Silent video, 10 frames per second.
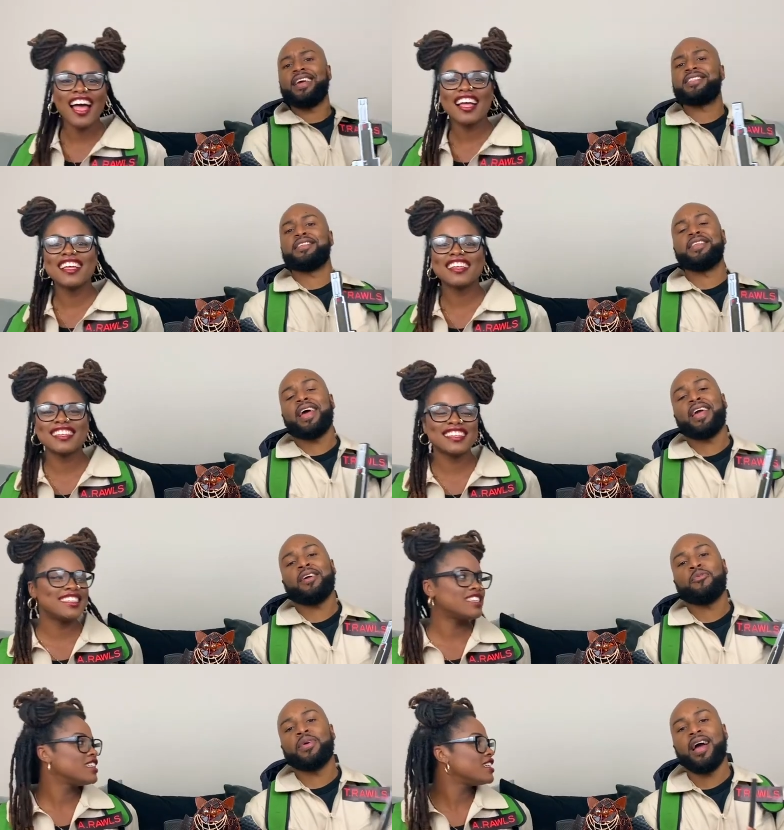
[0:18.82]
Speaker 1: And
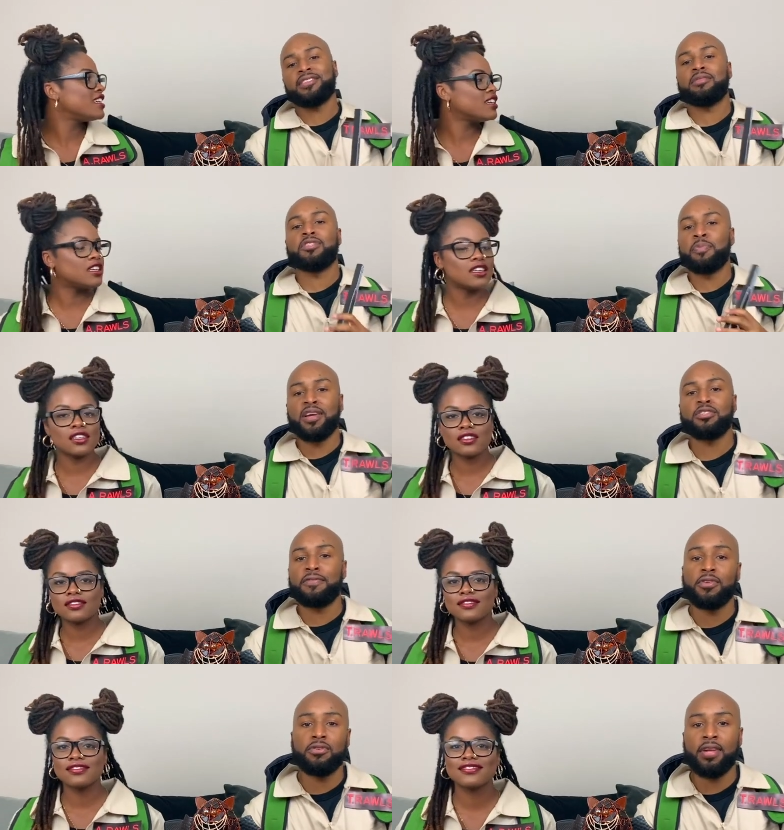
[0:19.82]
today, we got something special
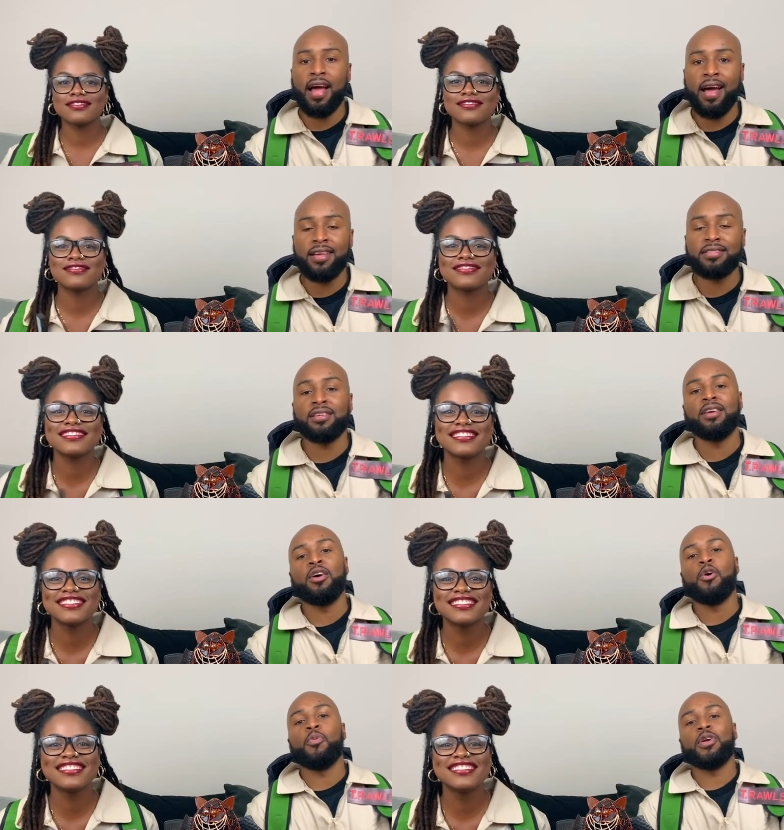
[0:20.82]
for you guys.
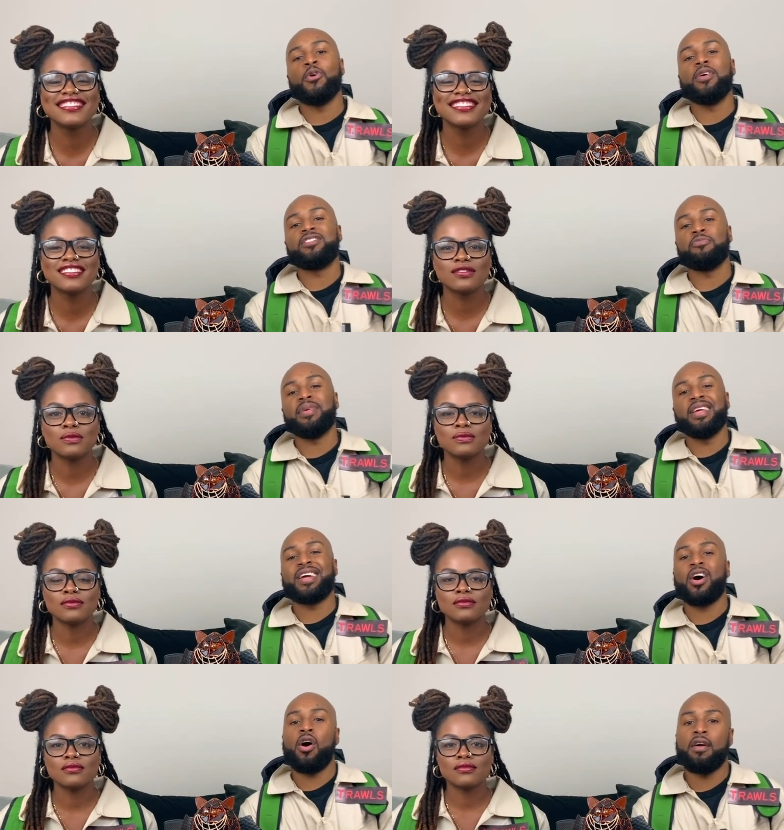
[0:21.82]
We're going to be
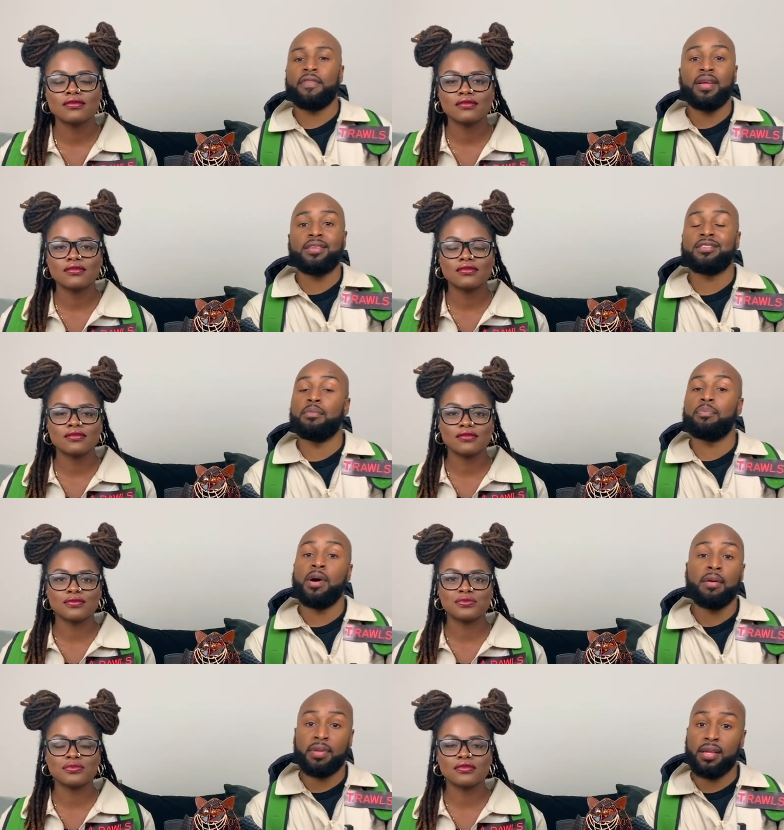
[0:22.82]
carving some
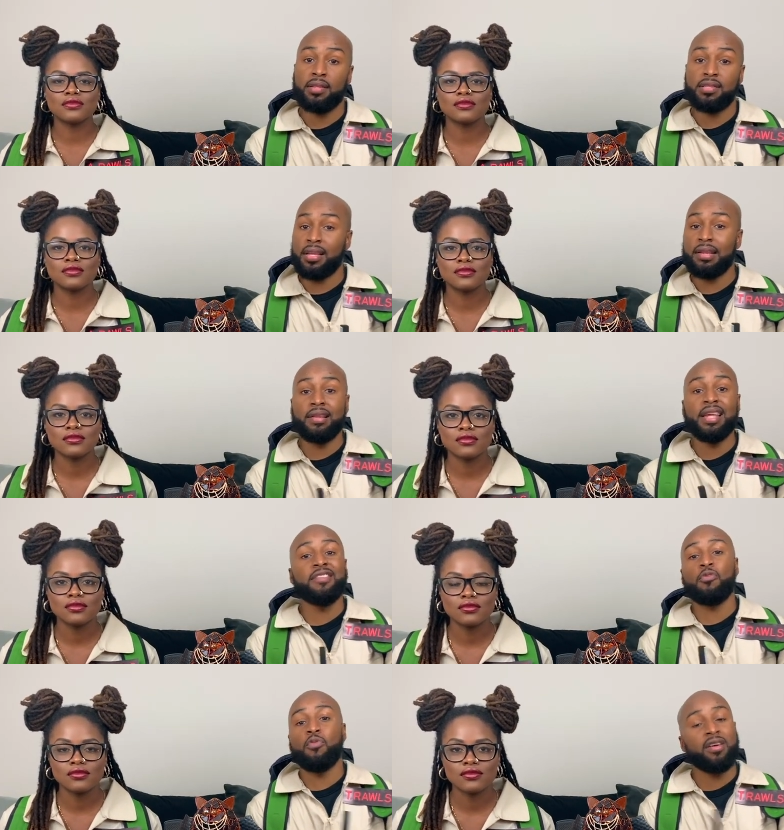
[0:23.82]
pumpkins, and
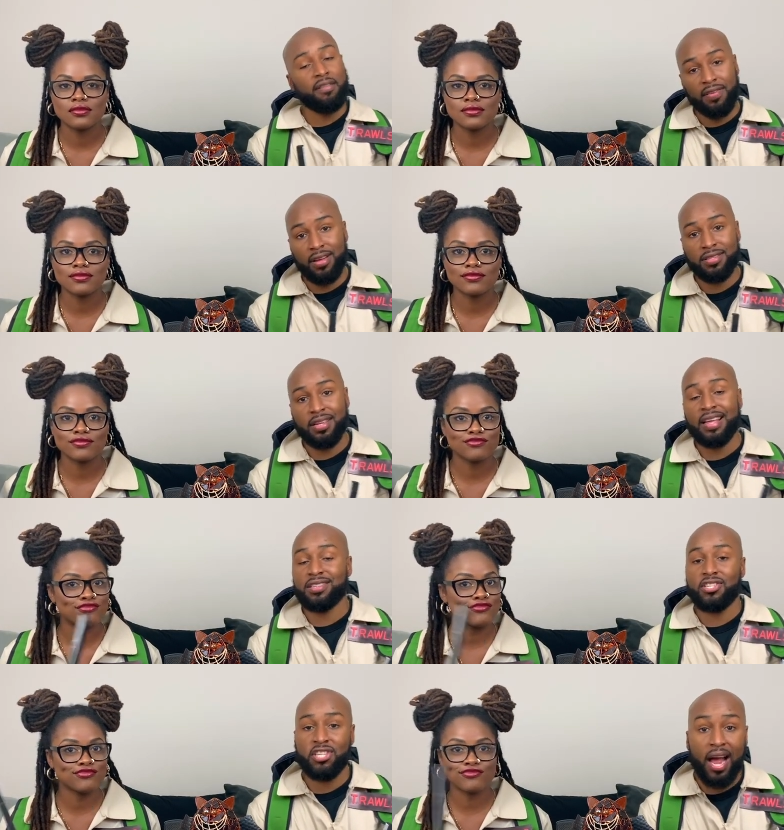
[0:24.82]
neither one of us
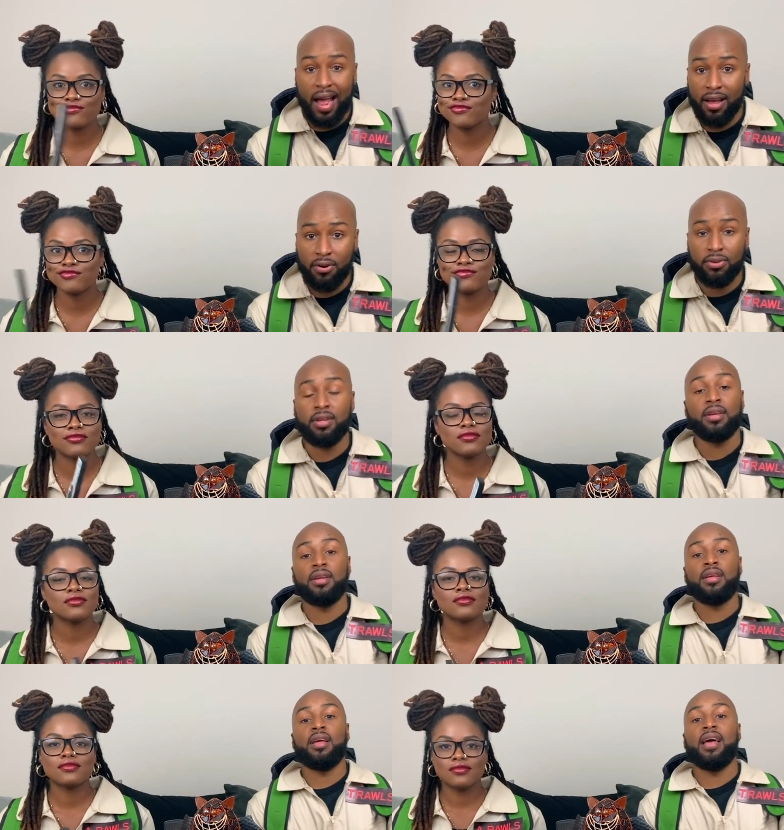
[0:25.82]
as a child
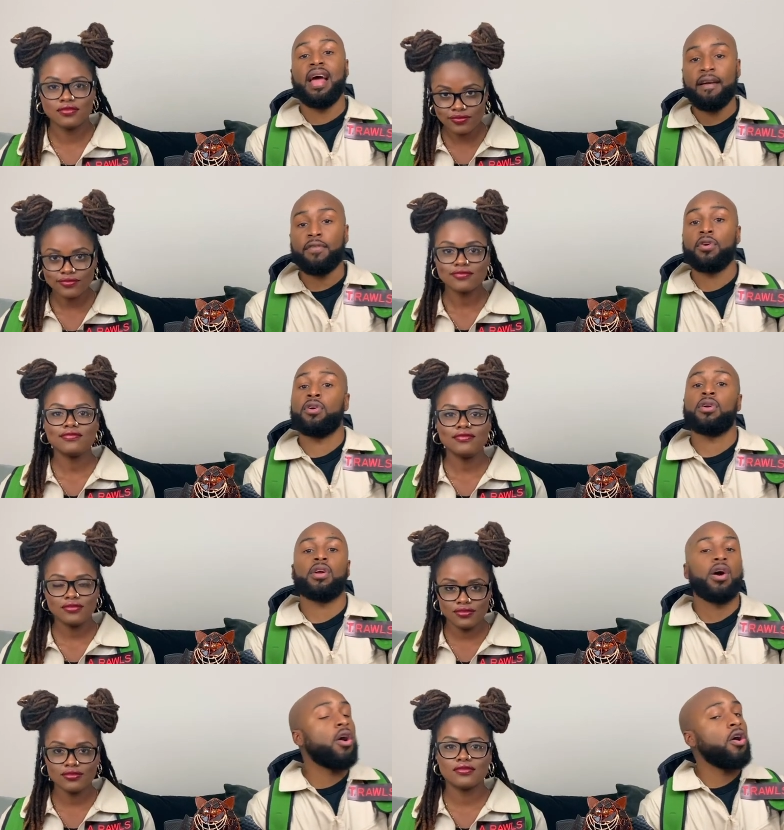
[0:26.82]
ever
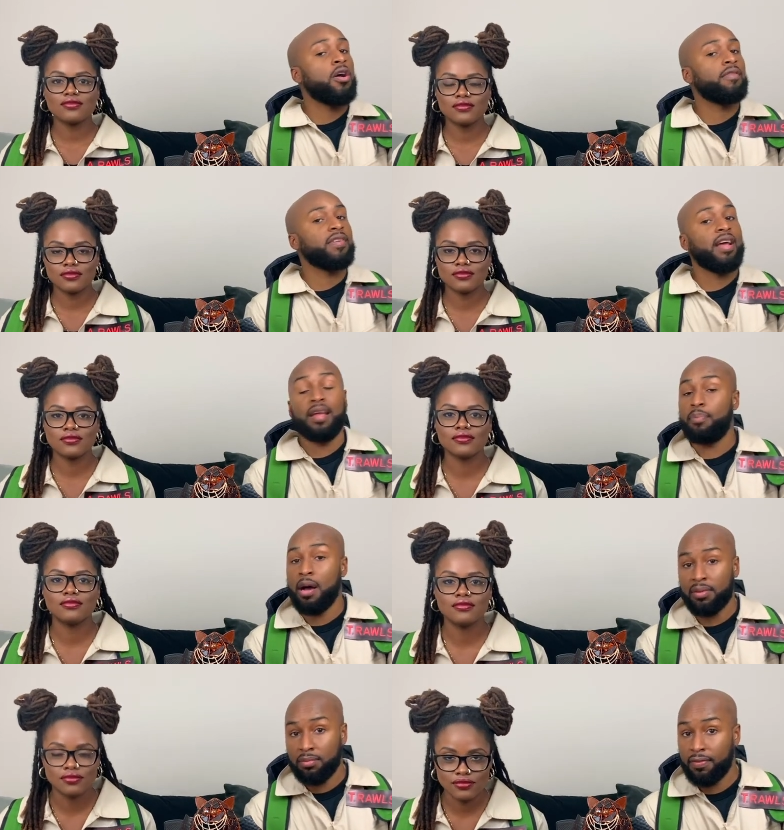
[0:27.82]
carved a
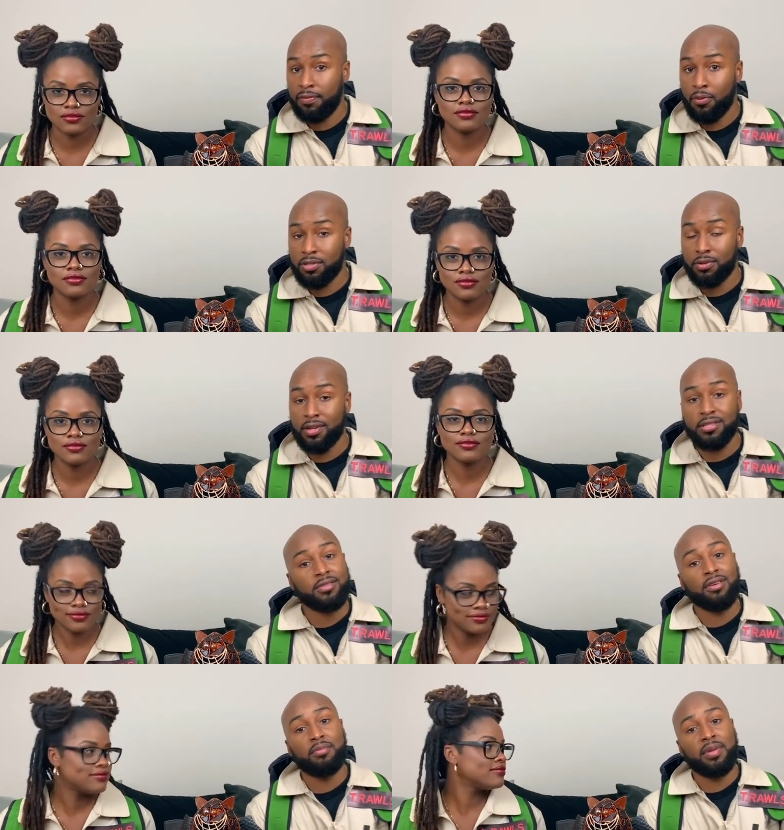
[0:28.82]
pumpkin before, so this
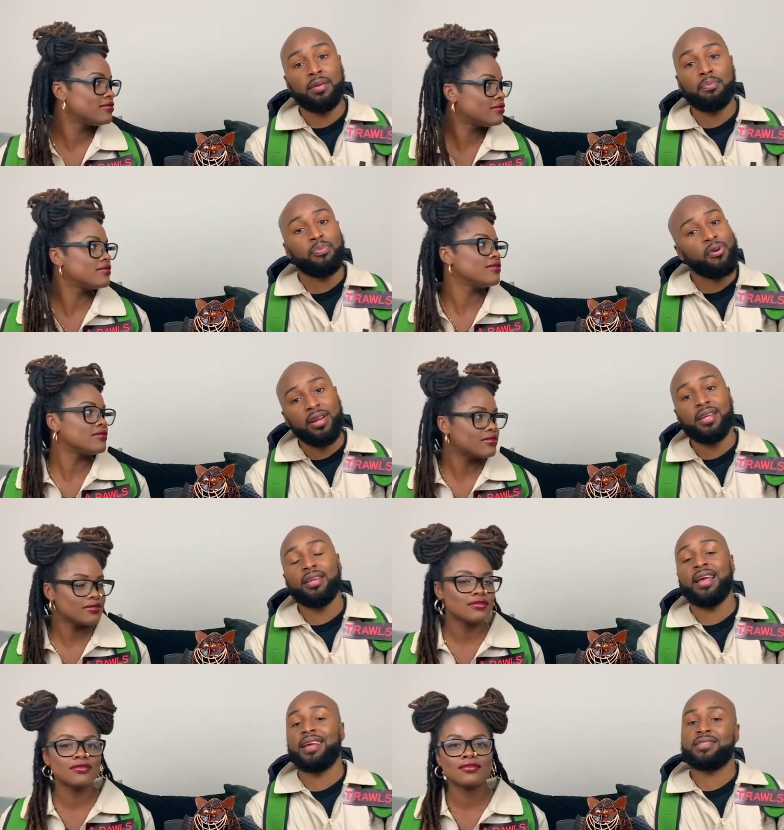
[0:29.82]
is going to be
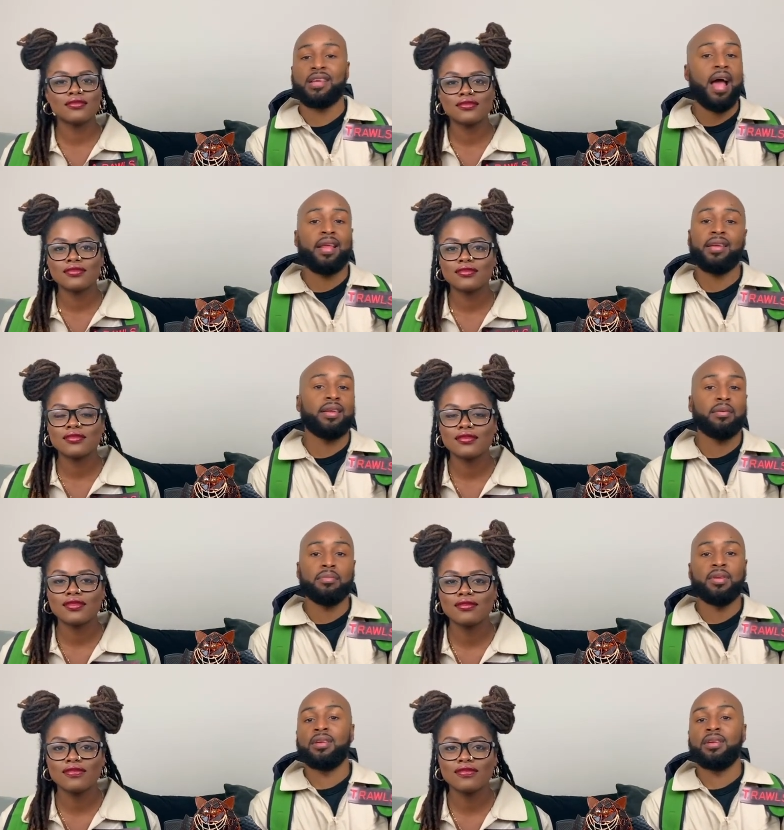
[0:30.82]
pretty exciting and